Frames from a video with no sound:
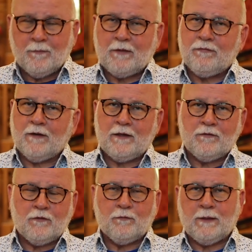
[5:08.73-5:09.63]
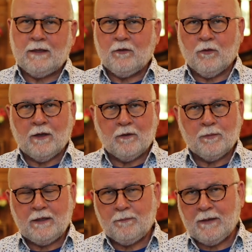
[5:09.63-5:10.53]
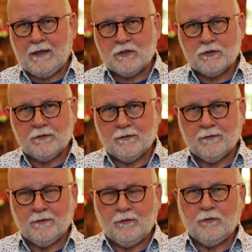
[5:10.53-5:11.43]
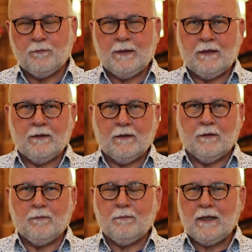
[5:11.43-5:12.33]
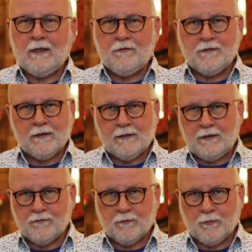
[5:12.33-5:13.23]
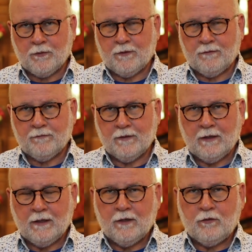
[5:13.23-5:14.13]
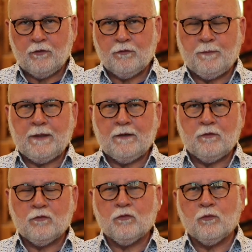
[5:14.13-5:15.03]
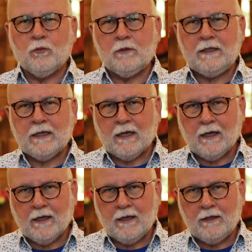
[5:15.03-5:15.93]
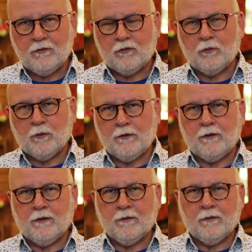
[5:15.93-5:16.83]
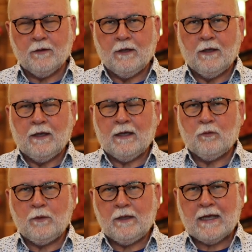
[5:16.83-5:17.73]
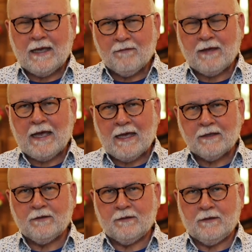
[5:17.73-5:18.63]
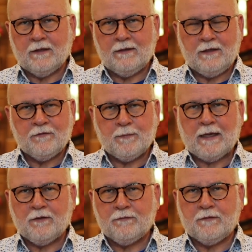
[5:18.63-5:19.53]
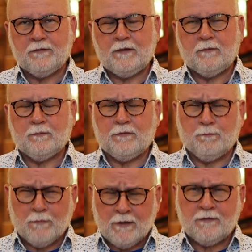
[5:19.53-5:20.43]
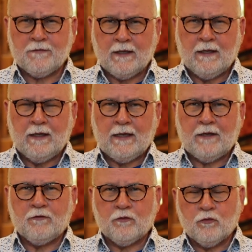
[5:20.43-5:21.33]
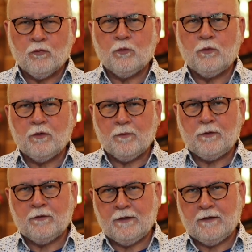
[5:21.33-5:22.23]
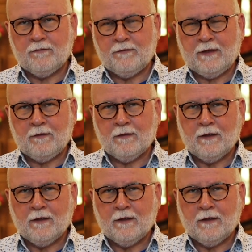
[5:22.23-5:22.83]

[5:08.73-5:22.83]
My friends, you've been incredibly patient. You've been amazingly supportive. You've been truly kind to one another, and we have acted at these past 15 months as a true community of faith.